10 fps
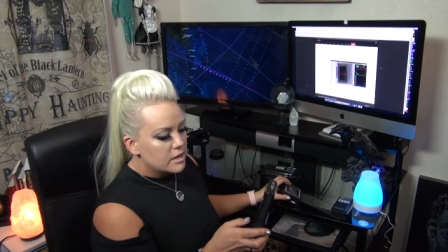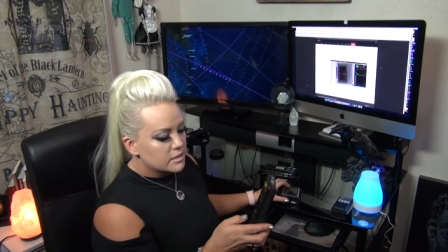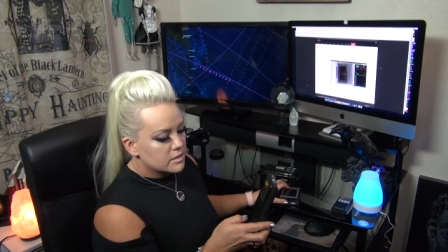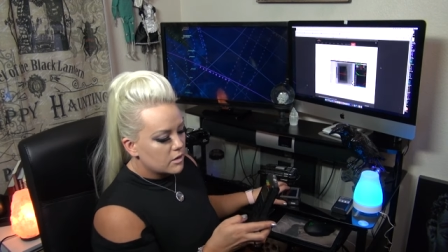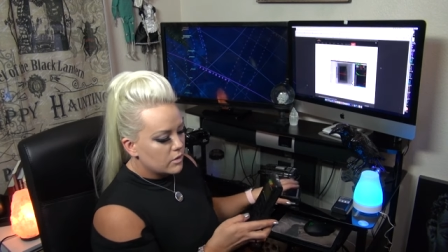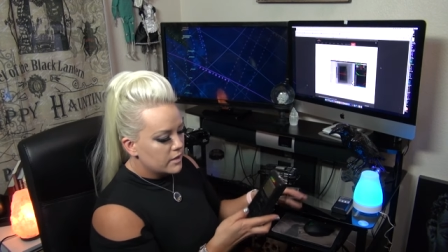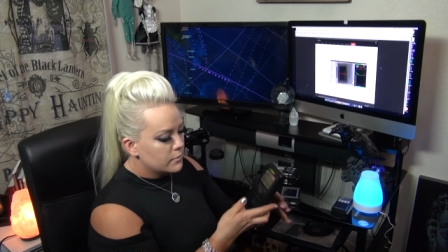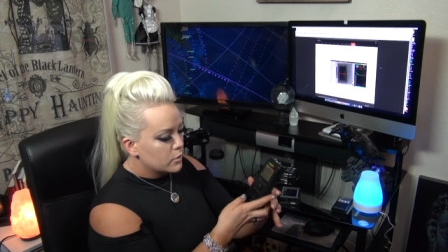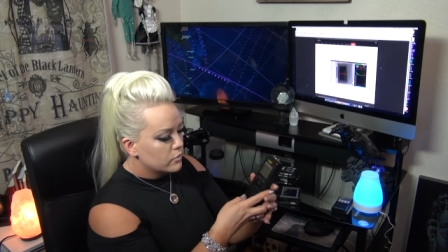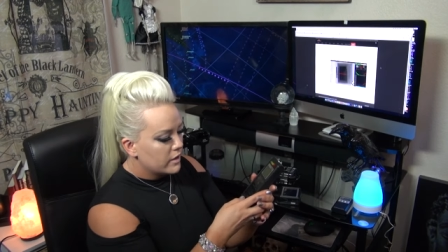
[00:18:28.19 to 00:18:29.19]
So if
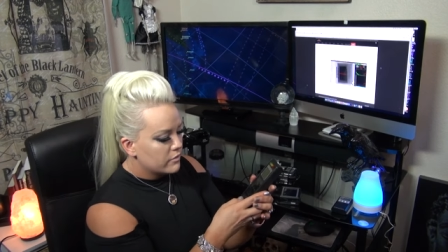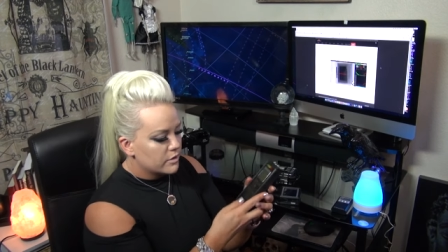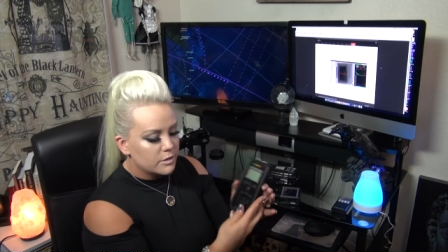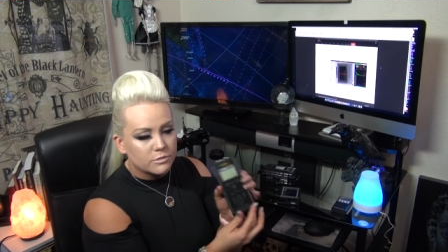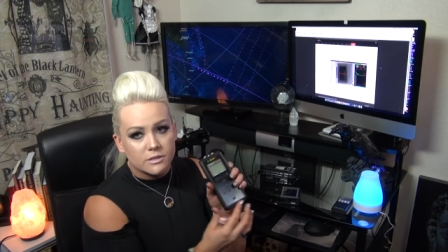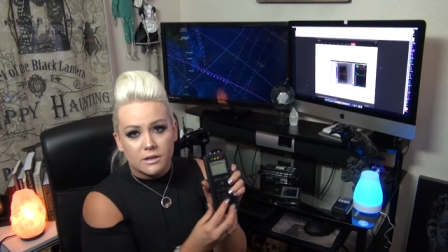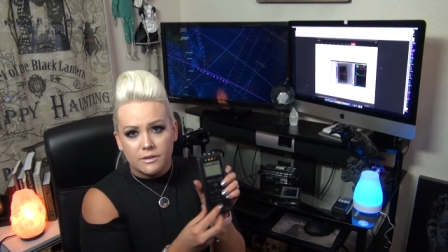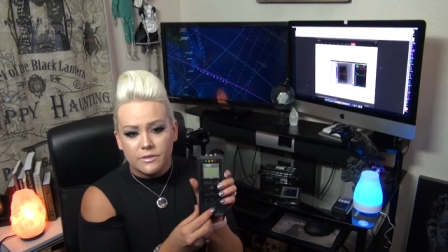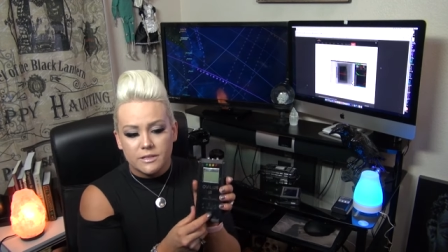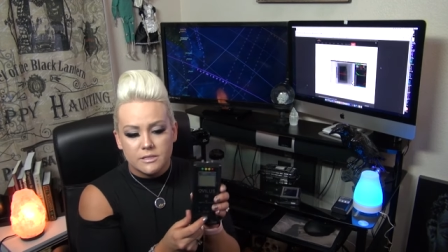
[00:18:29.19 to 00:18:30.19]
you've ever used an
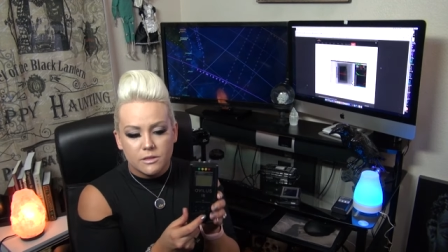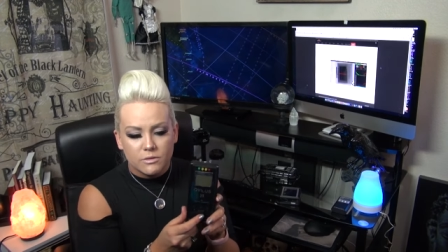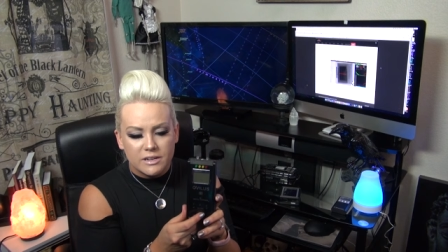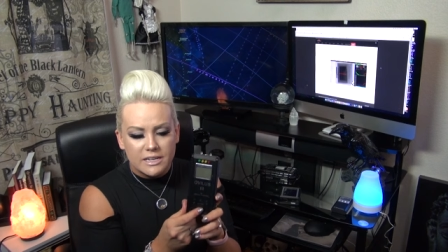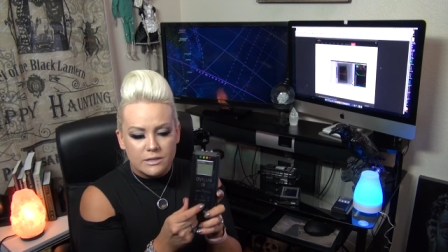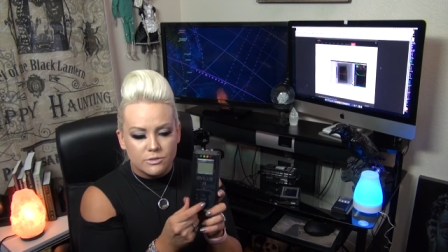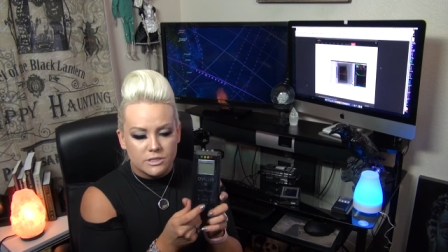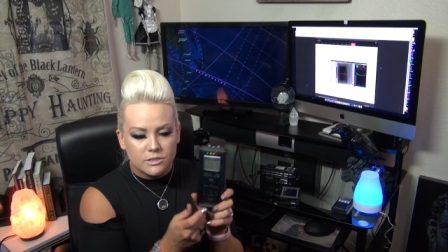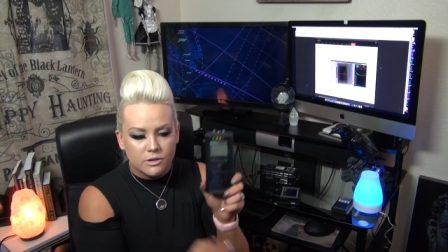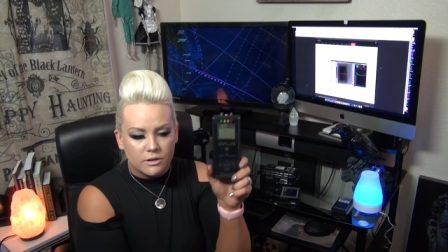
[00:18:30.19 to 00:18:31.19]
Ovilus 3, you
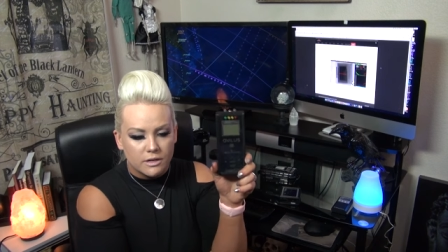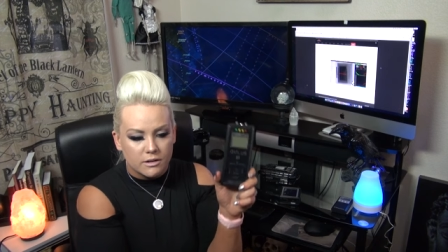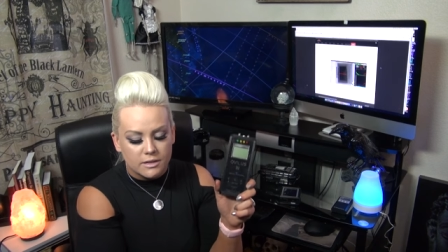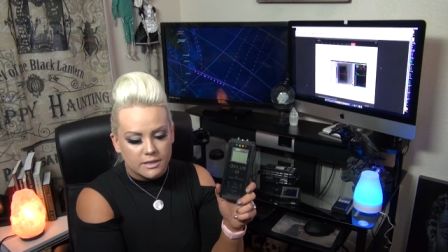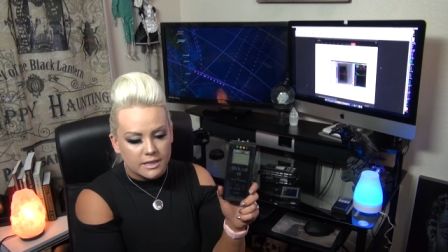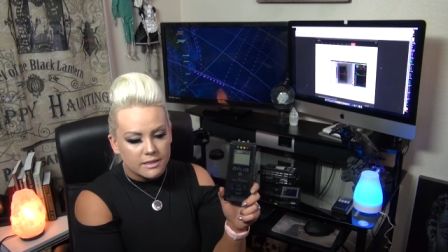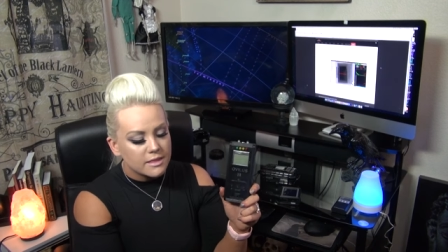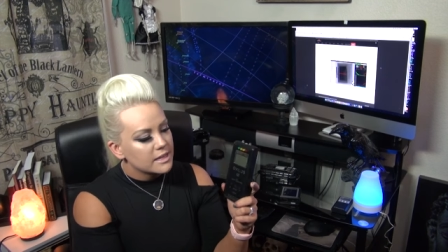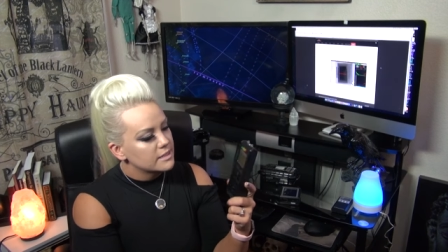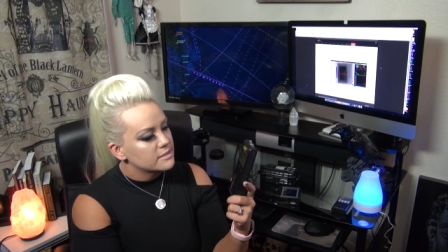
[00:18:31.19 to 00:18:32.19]
just turn it on like
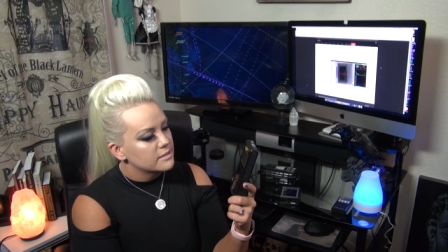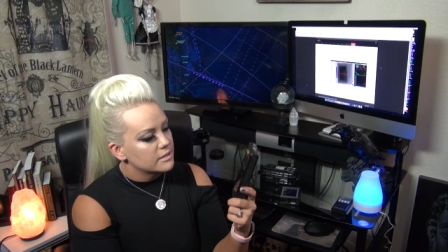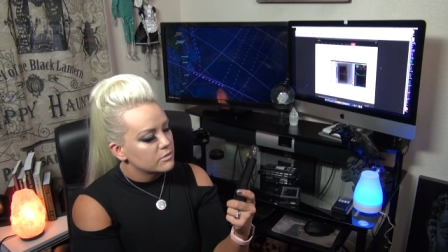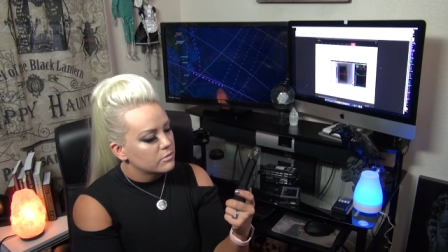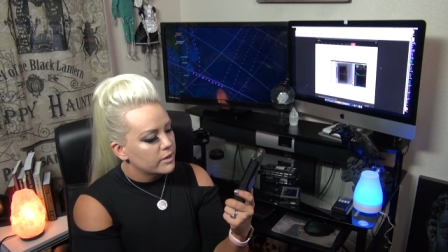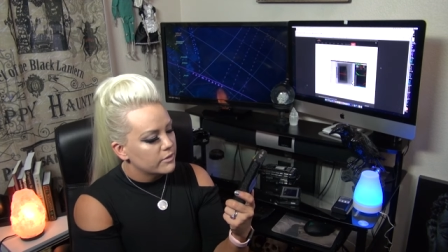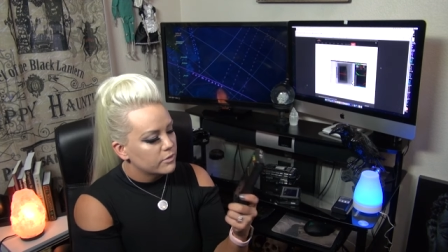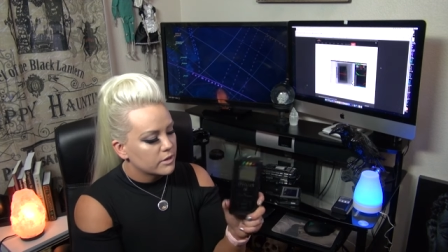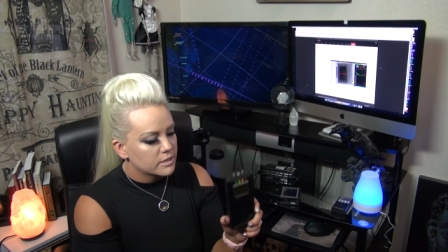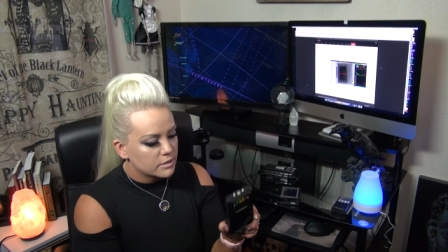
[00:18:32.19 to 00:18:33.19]
this and you wait
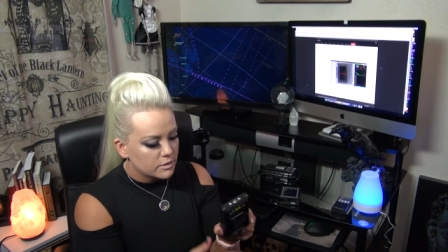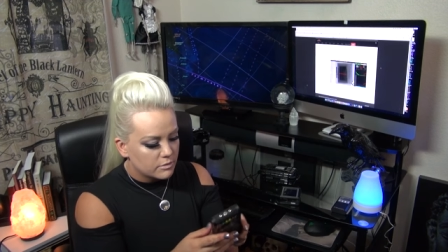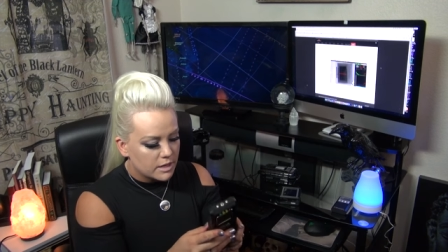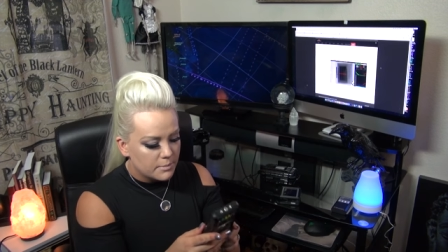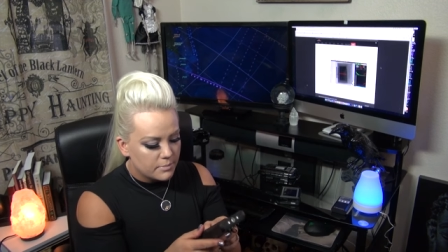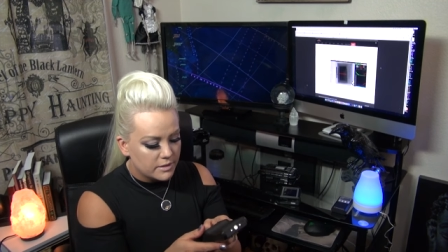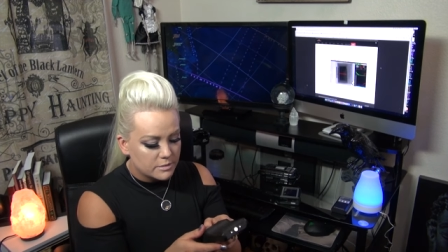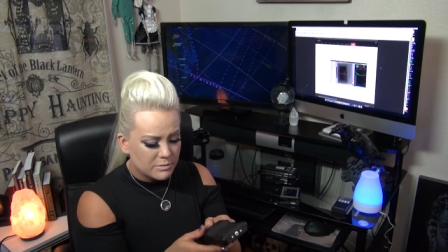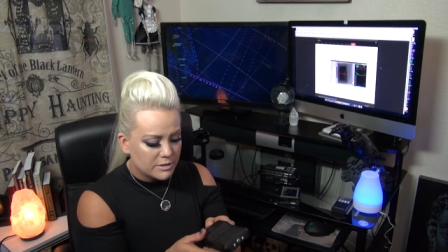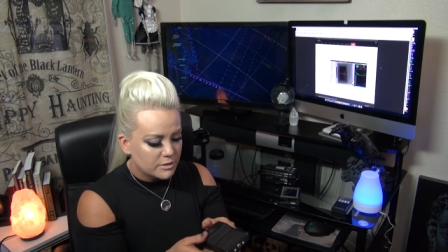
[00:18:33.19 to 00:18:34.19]
for it to load up.
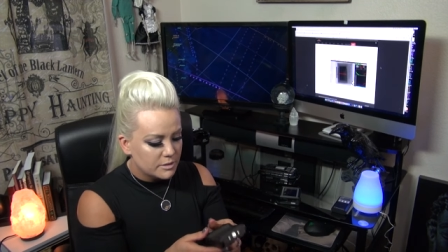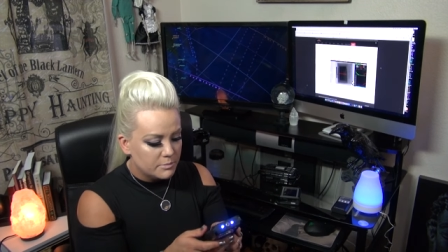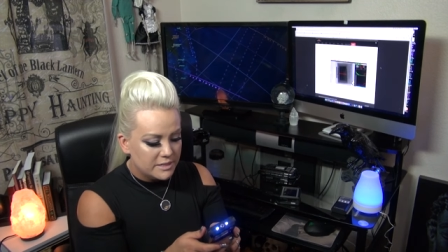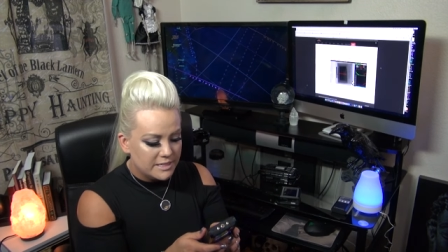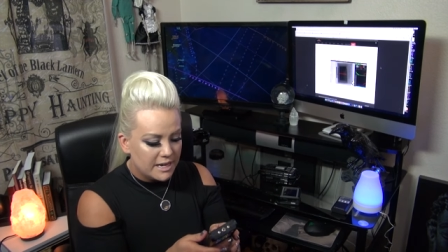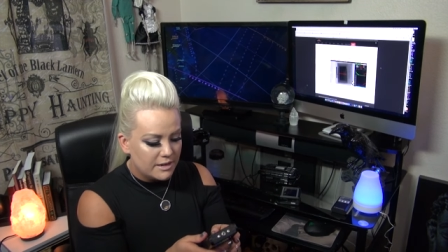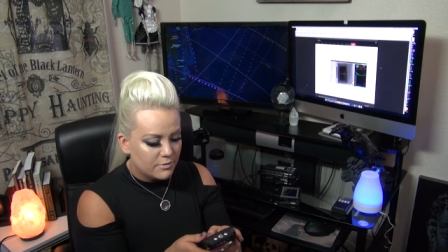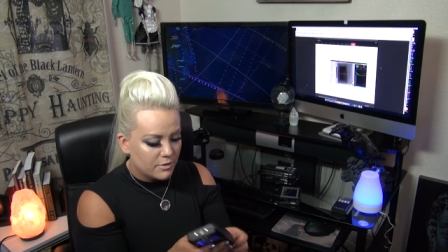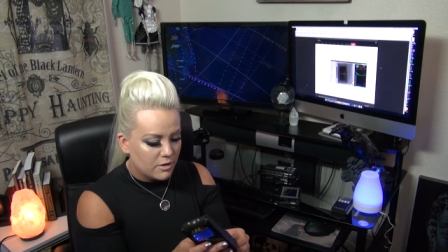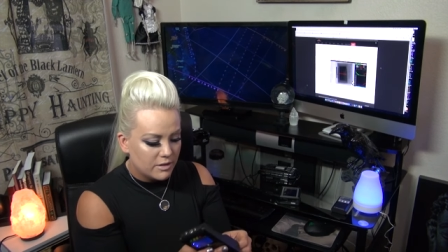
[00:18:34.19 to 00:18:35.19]
This one could be dead
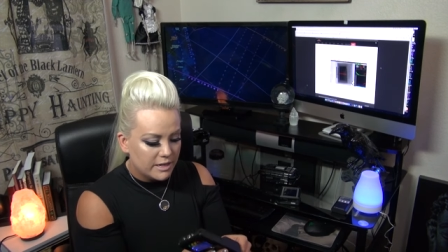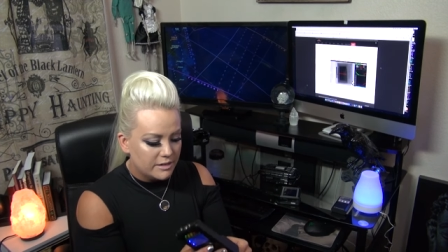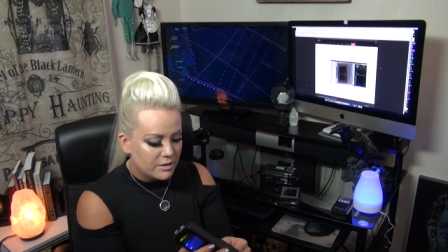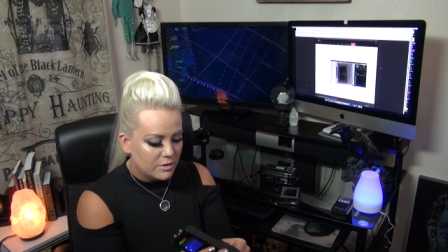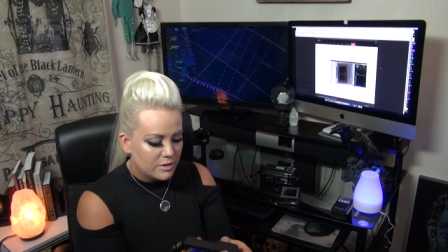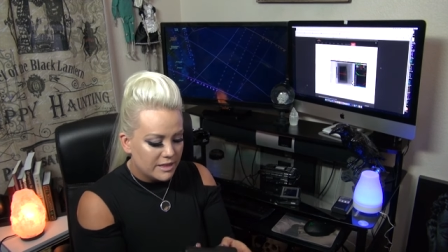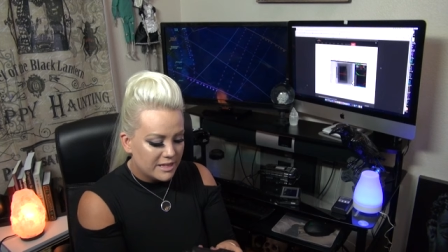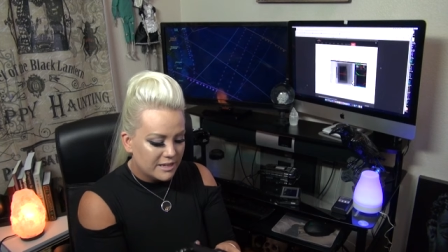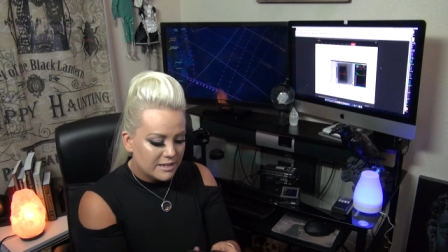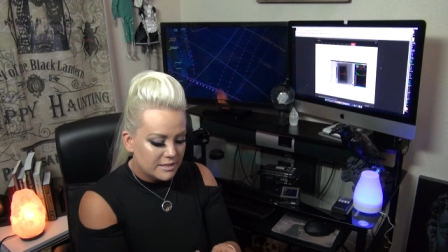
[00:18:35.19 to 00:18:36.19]
for all I know. I
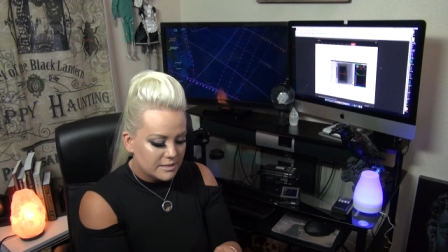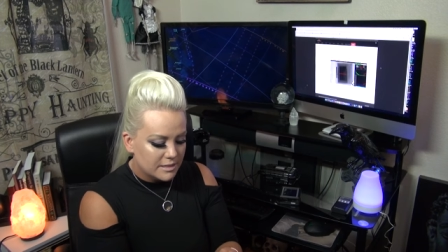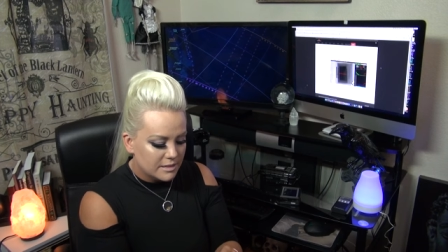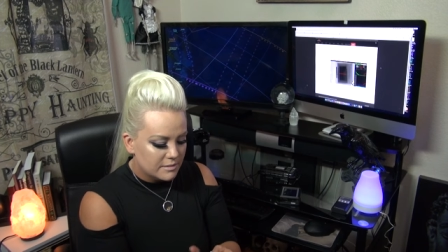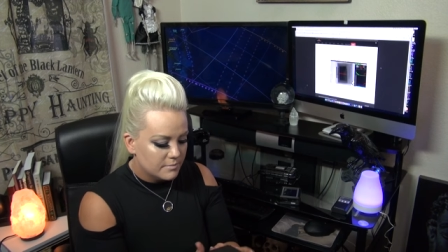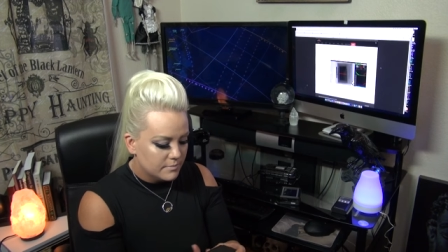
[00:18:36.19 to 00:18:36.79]
think it is dead.